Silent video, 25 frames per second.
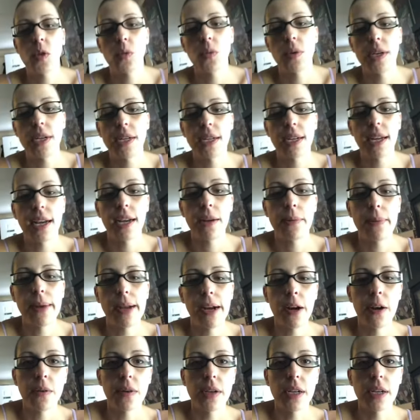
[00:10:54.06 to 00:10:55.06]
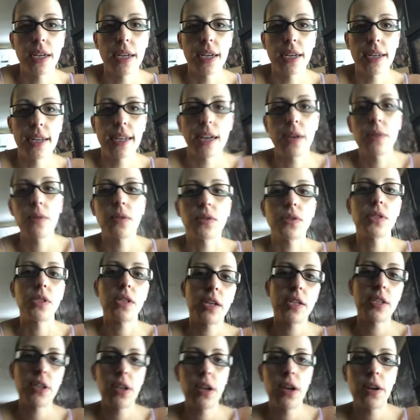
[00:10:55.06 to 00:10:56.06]
But I'm out, and I will
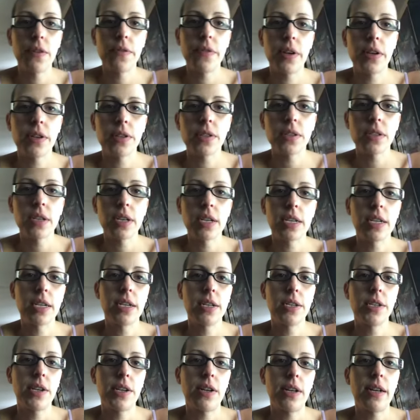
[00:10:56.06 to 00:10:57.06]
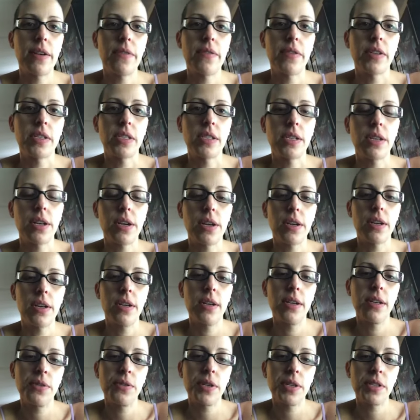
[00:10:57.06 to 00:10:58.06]
talk to y'all folks later. Y'all have a
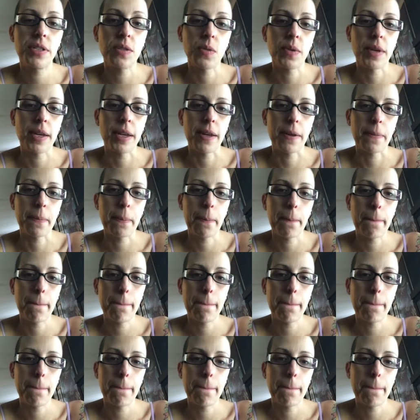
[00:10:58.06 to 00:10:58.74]
good rest of the weekend.